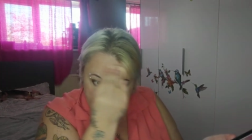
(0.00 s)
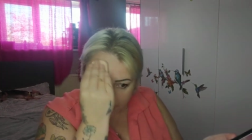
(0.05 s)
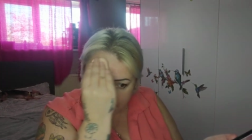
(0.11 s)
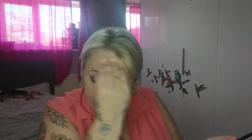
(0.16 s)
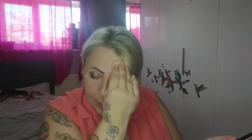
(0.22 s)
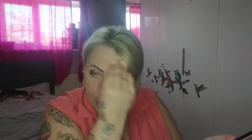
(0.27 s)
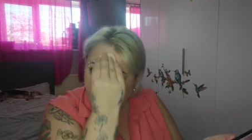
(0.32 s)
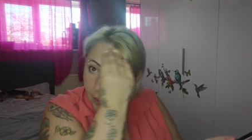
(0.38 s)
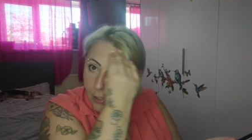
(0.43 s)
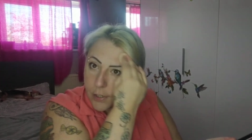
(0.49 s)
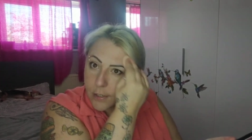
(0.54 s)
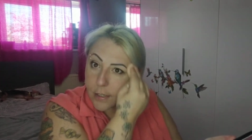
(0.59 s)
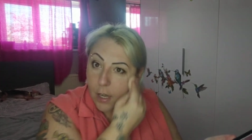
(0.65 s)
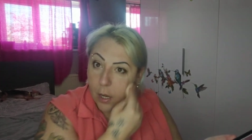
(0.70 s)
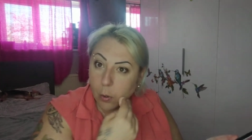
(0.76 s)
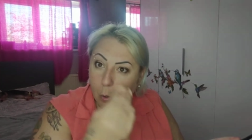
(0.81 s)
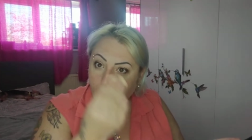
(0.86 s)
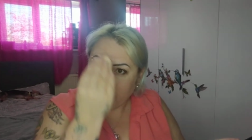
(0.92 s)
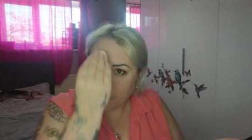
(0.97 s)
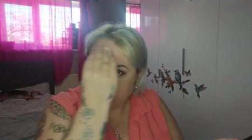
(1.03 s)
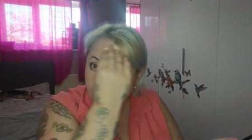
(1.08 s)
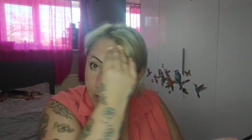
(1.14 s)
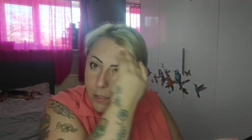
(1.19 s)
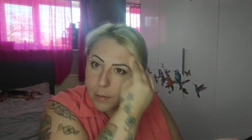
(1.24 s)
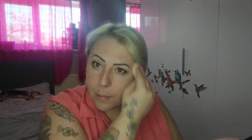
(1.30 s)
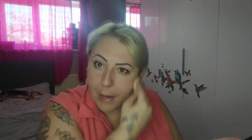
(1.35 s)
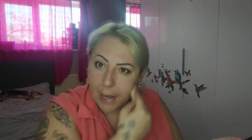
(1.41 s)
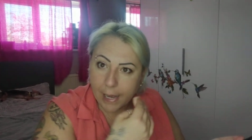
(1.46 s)
And I can just go up
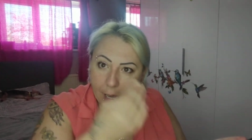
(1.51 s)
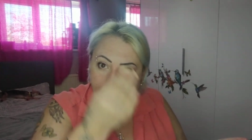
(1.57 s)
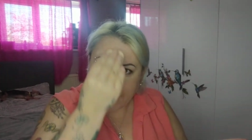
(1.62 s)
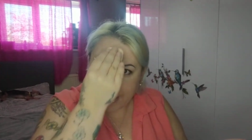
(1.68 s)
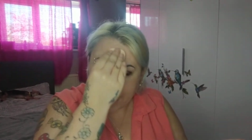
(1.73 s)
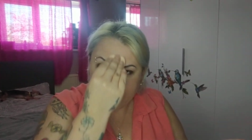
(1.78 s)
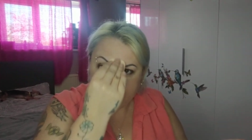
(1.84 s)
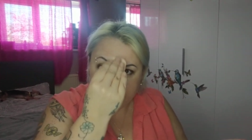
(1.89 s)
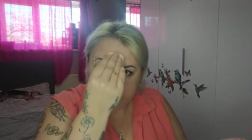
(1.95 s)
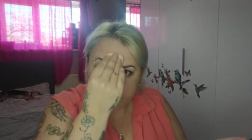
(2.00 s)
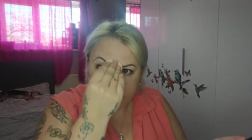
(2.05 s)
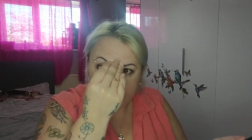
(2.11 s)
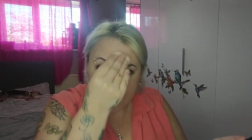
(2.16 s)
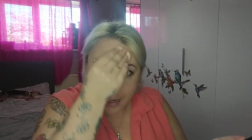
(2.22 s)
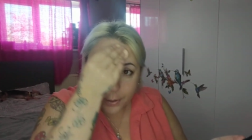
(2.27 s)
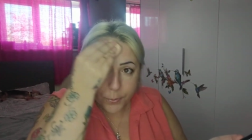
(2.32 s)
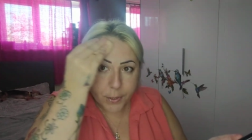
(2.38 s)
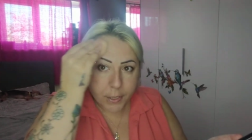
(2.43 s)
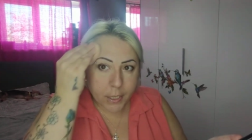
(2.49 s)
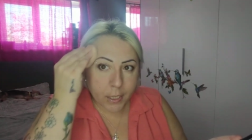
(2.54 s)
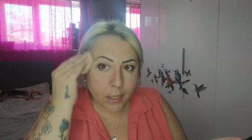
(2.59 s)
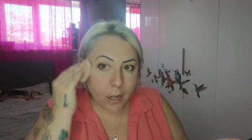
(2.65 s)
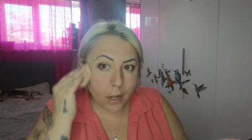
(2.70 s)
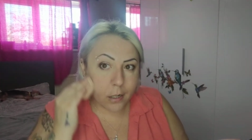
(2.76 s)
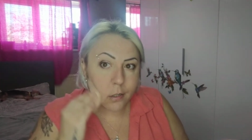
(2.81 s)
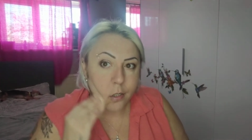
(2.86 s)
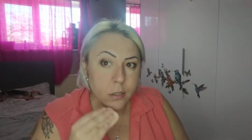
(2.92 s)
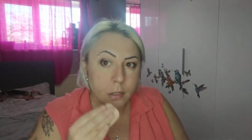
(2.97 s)
onto my head down
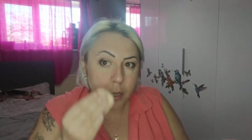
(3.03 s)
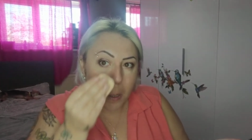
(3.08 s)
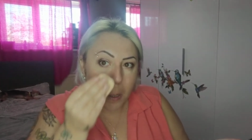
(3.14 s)
here.